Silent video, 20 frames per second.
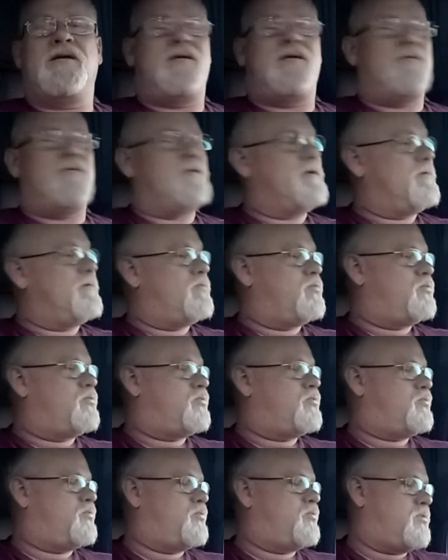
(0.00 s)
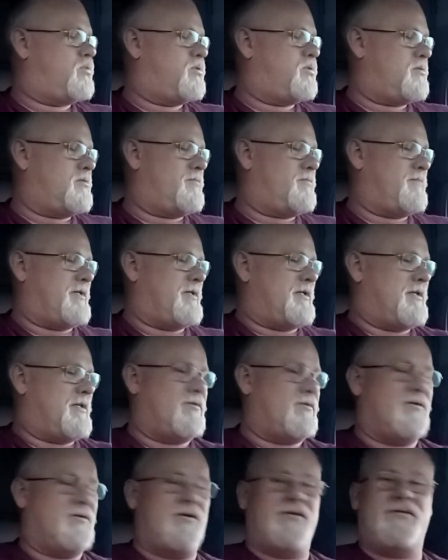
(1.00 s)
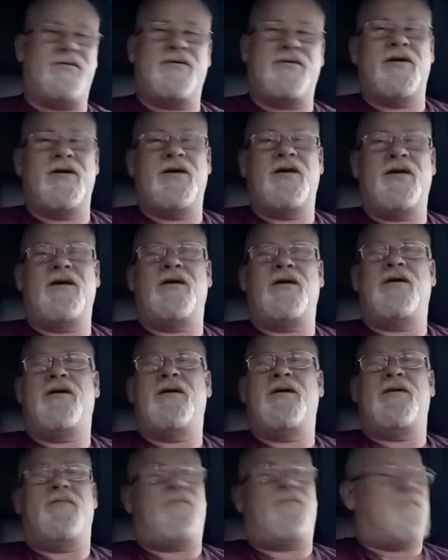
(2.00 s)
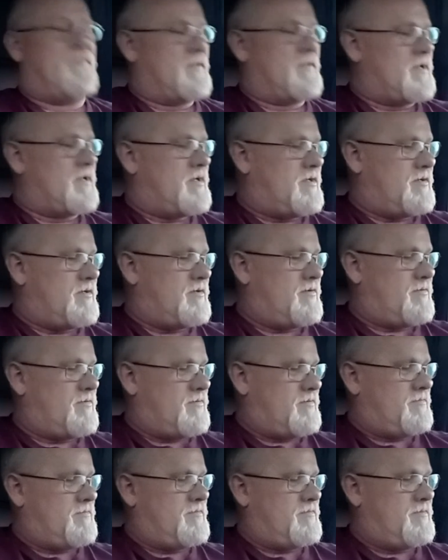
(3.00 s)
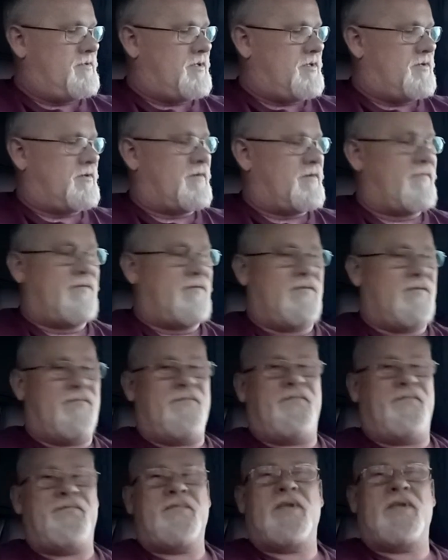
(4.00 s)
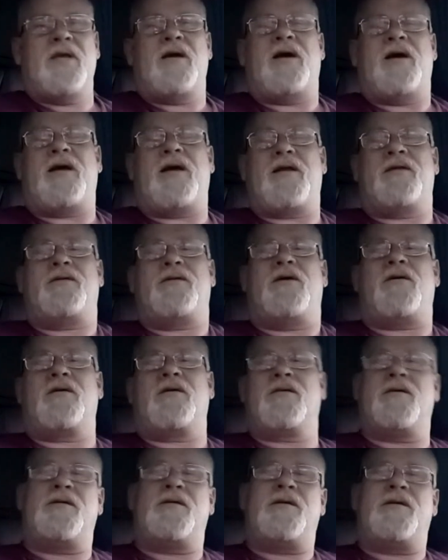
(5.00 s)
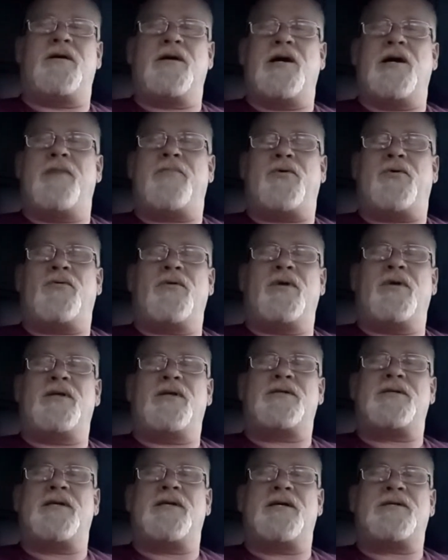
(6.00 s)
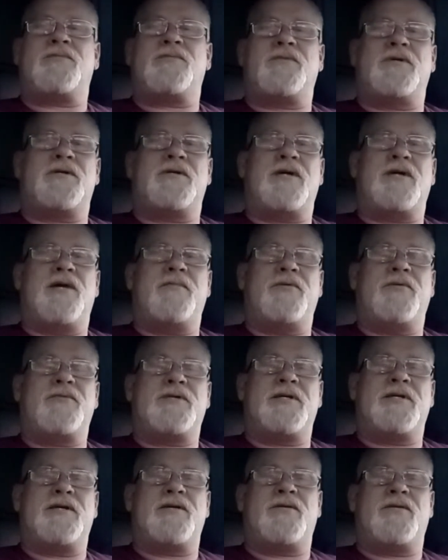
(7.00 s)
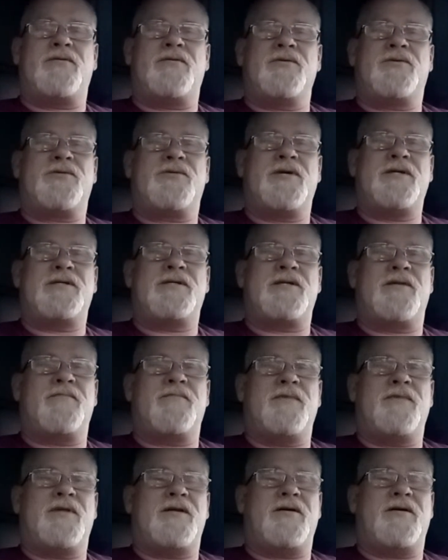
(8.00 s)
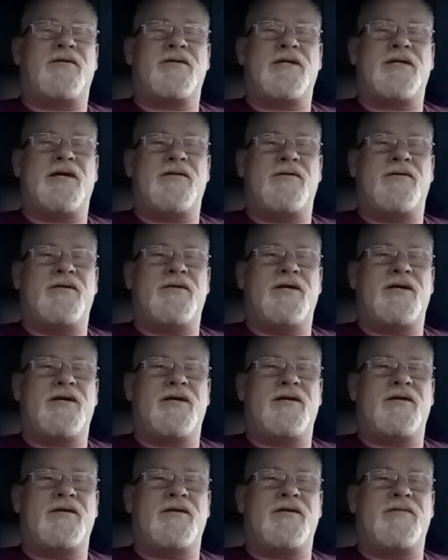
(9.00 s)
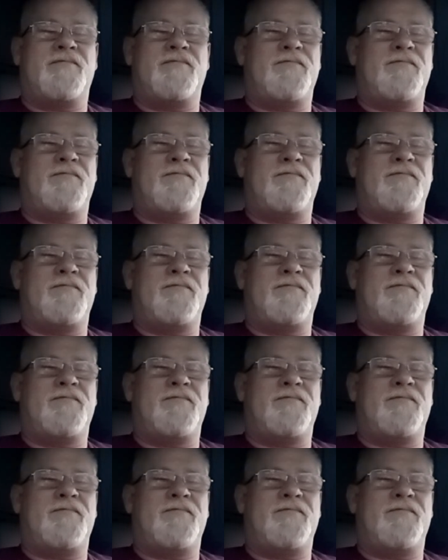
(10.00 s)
I mean, oh my lord. Uh, you know, I had a dog that dug up a hornet's nest one time. It was in an old tree stump, and the dog's out there digging it up.